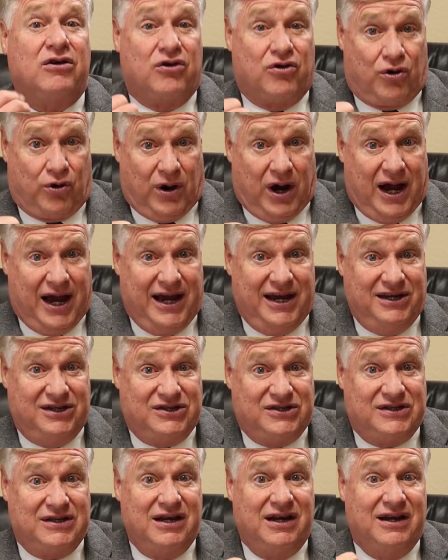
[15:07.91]

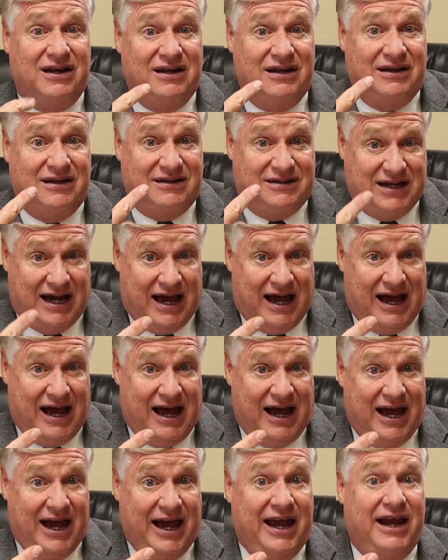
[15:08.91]
Christ
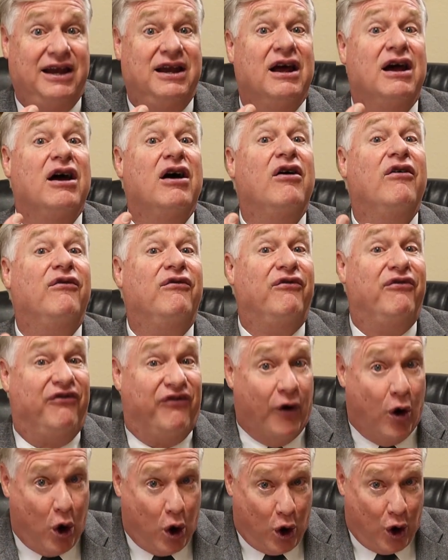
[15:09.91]
died
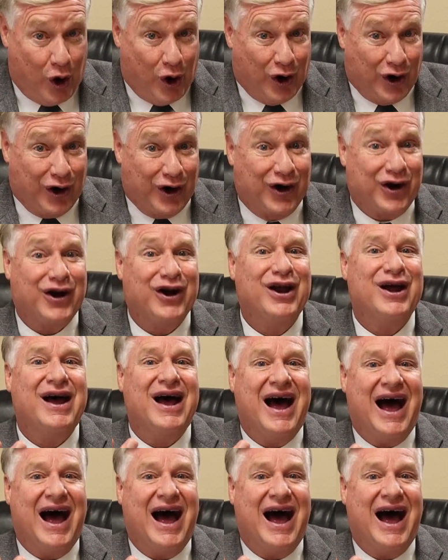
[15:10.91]
for